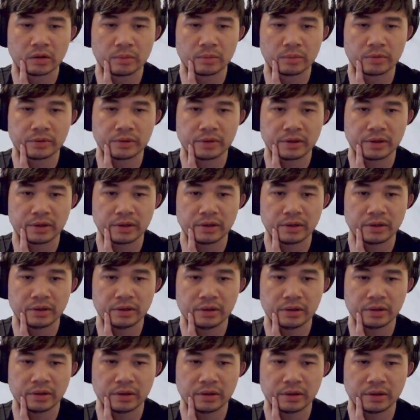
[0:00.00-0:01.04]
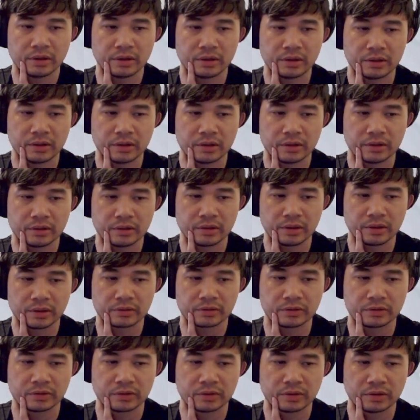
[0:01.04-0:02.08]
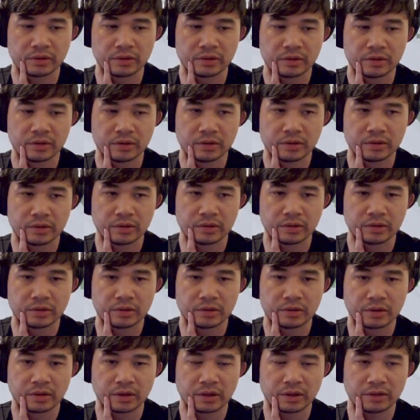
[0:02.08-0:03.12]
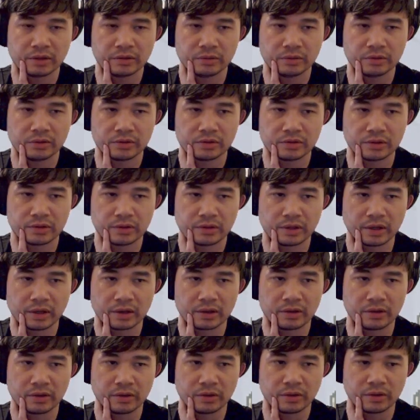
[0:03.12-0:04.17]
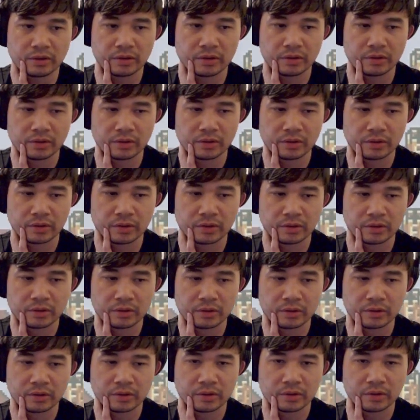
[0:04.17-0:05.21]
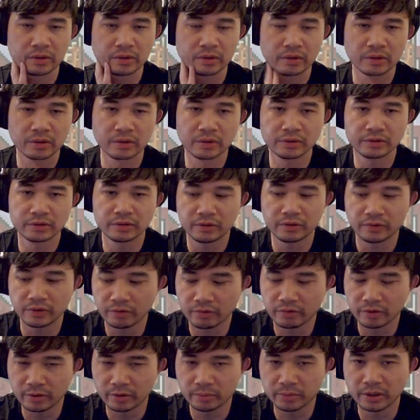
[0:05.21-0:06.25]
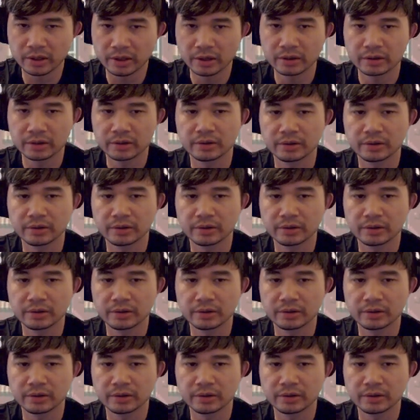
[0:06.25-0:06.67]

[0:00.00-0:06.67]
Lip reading: Play next. I guess we'll just attack here. See if they want to block.